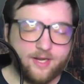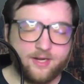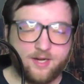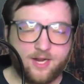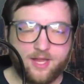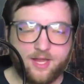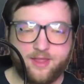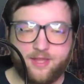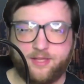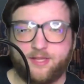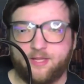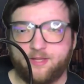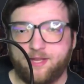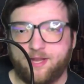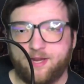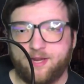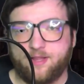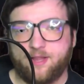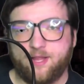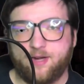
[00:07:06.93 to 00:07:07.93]
I think that they had
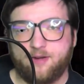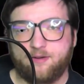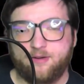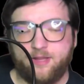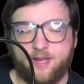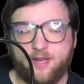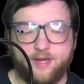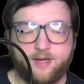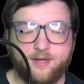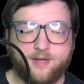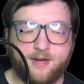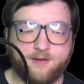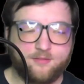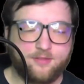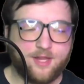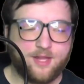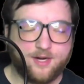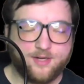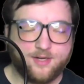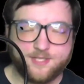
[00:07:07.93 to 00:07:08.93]
a lot of they didn't have a
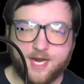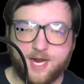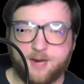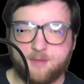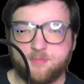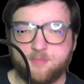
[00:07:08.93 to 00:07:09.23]
lot of time to